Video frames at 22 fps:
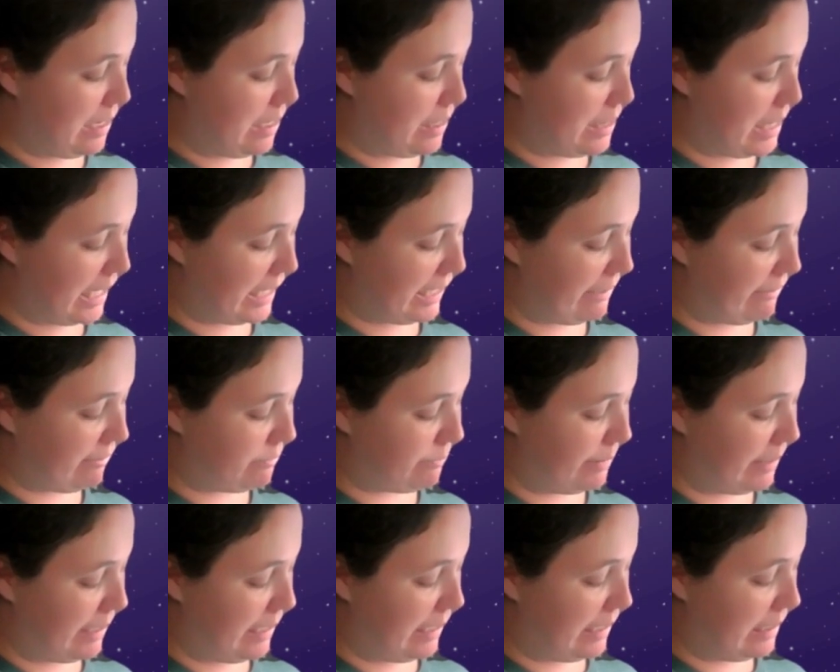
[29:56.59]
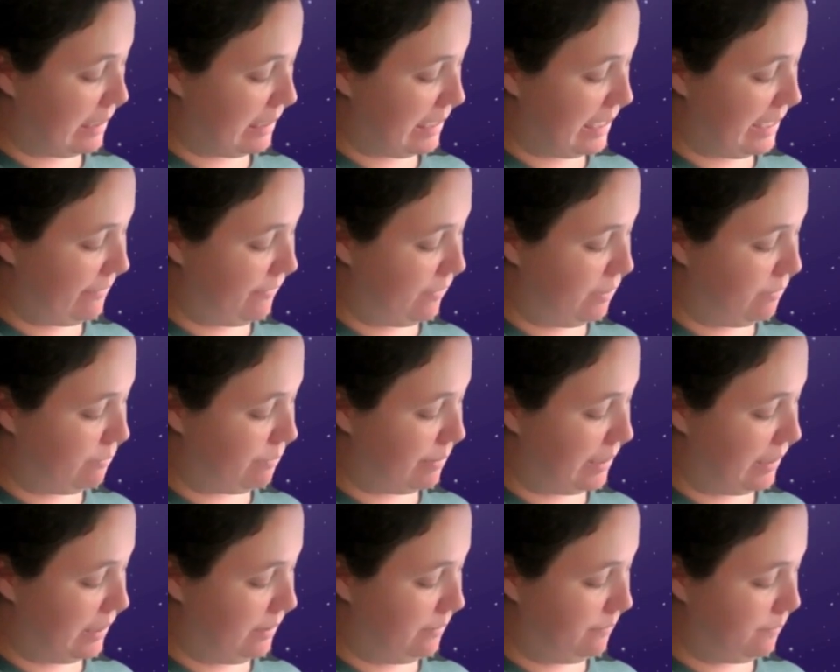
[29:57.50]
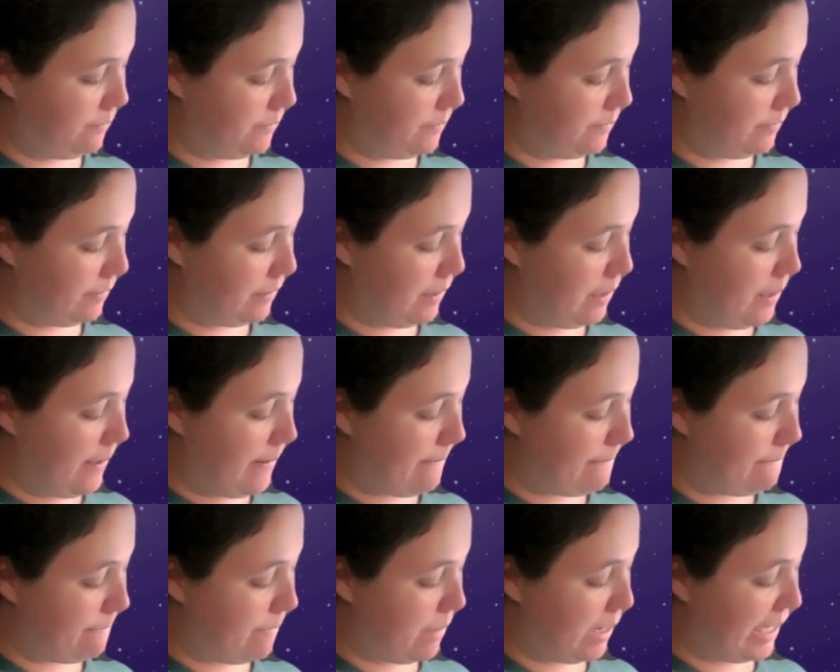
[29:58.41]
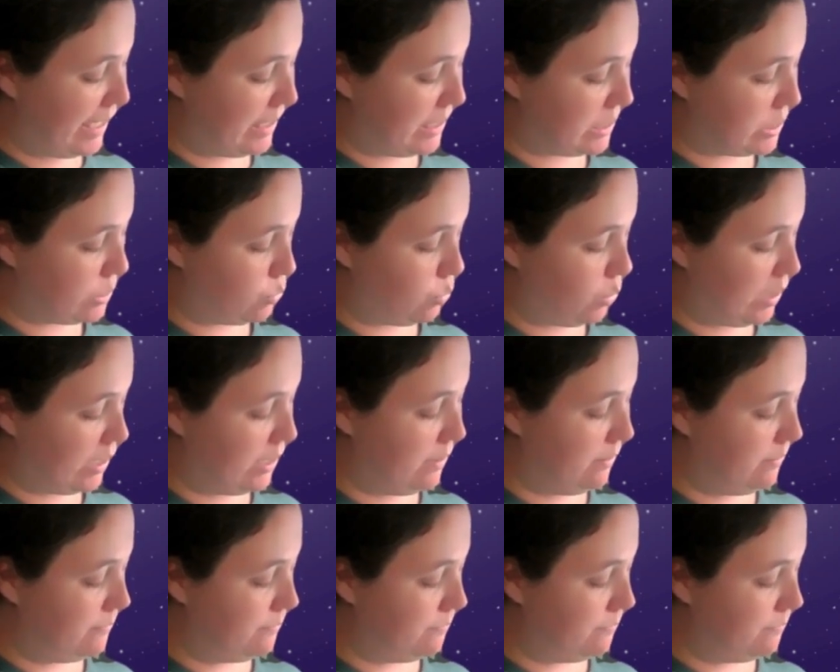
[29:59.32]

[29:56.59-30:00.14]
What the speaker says: That gives me 11b minus 1.